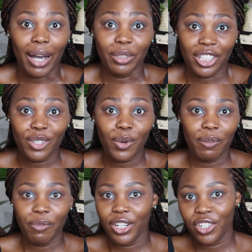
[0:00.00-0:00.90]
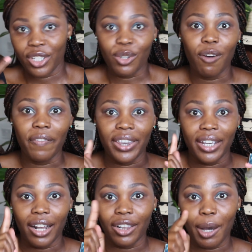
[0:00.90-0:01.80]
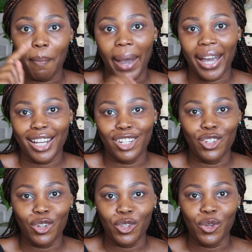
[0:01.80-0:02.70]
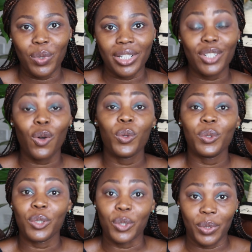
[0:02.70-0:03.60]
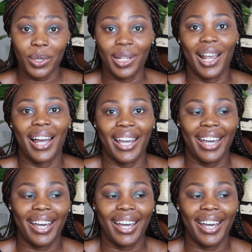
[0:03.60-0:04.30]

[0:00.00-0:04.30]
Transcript: I'll just go and finish this off and then I'll come back and show you what it all looks like.